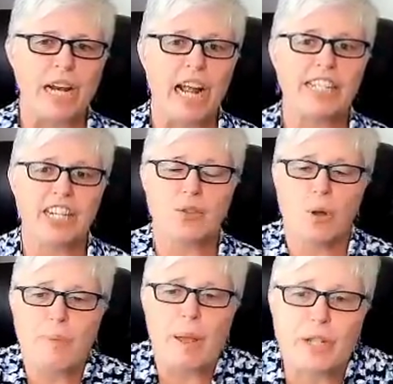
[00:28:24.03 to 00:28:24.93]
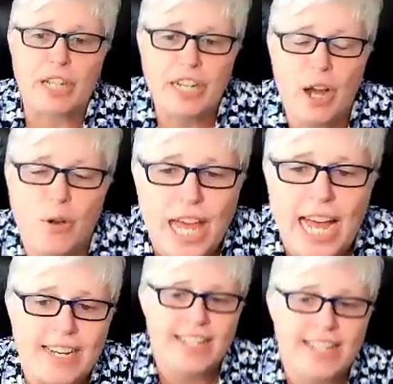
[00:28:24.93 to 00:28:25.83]
But I just want that. people to know
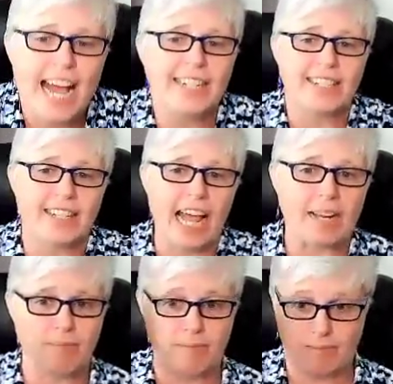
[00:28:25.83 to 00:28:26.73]
that that is like